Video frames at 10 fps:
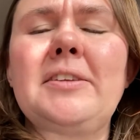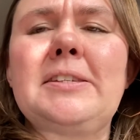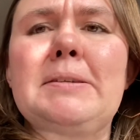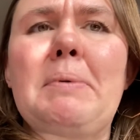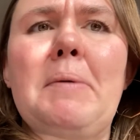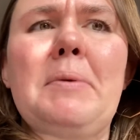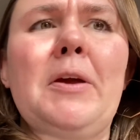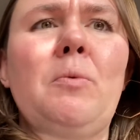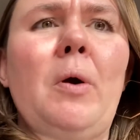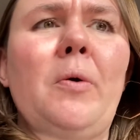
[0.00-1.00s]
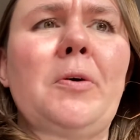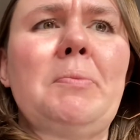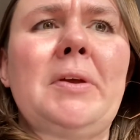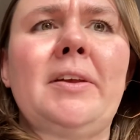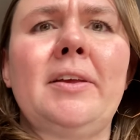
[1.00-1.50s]
It's about being
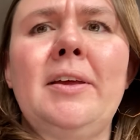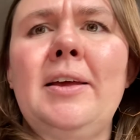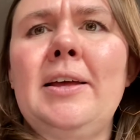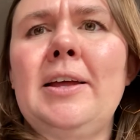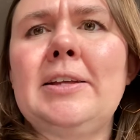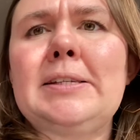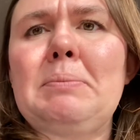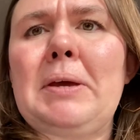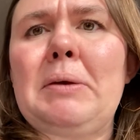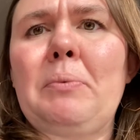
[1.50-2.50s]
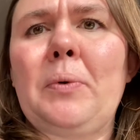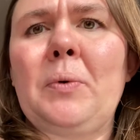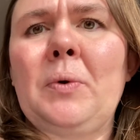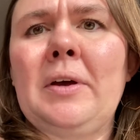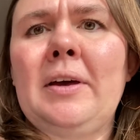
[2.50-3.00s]
welcoming to
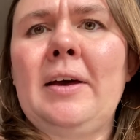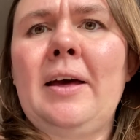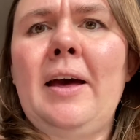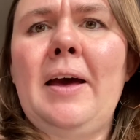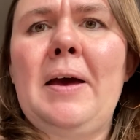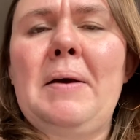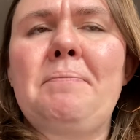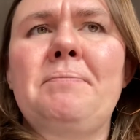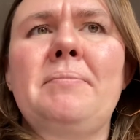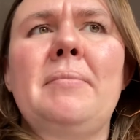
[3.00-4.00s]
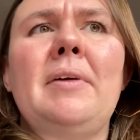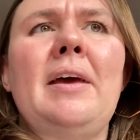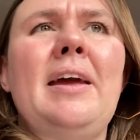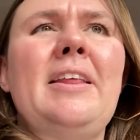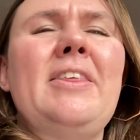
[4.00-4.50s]
people, and
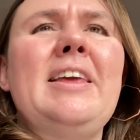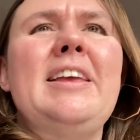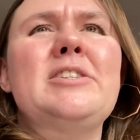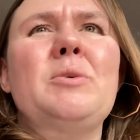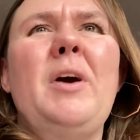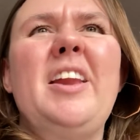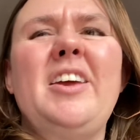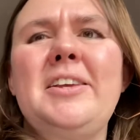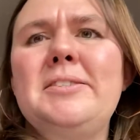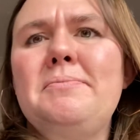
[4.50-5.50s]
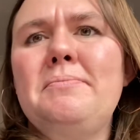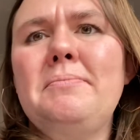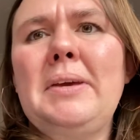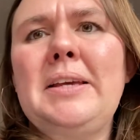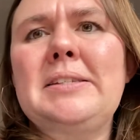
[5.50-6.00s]
I think it's quite a nice
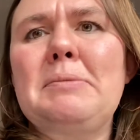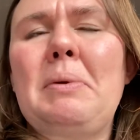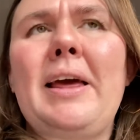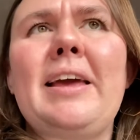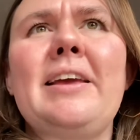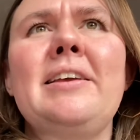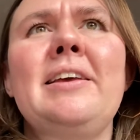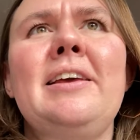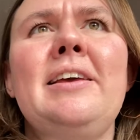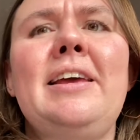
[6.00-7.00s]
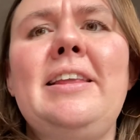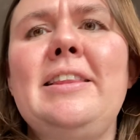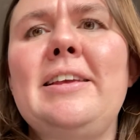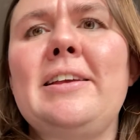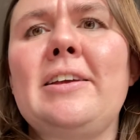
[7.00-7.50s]
piece to play in
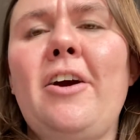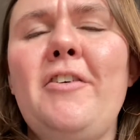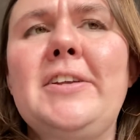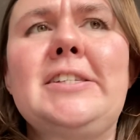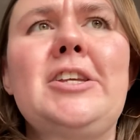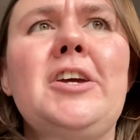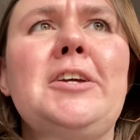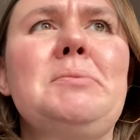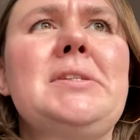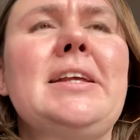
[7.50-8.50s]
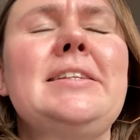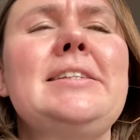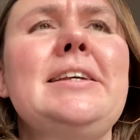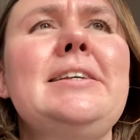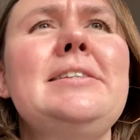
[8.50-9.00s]
the current
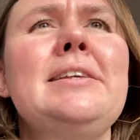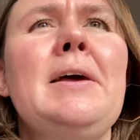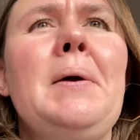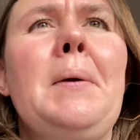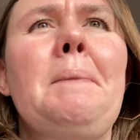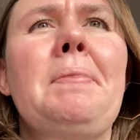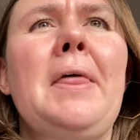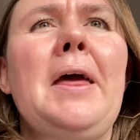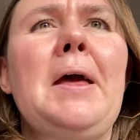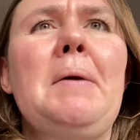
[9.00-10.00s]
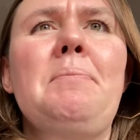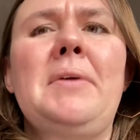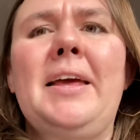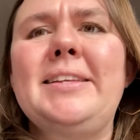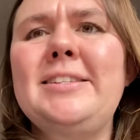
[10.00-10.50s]
circumstances.
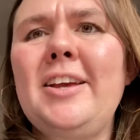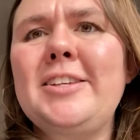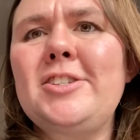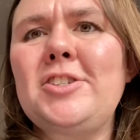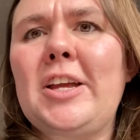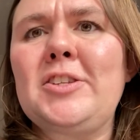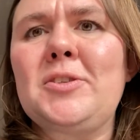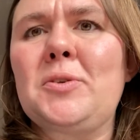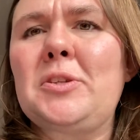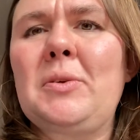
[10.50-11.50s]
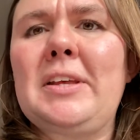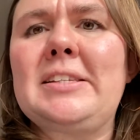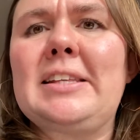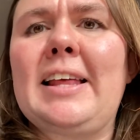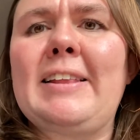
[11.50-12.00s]
It's nice and gentle, so
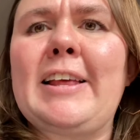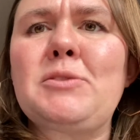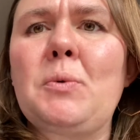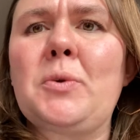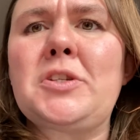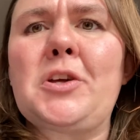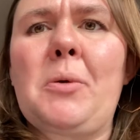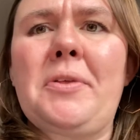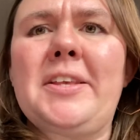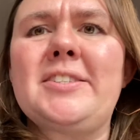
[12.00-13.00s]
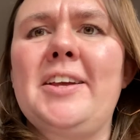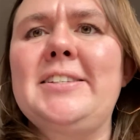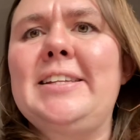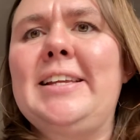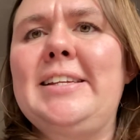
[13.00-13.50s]
that's what we'll start with. It's
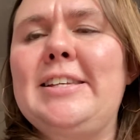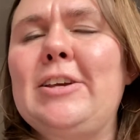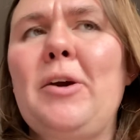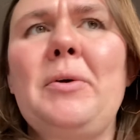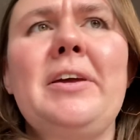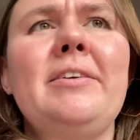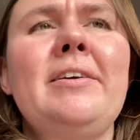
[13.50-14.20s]
nice and easy going.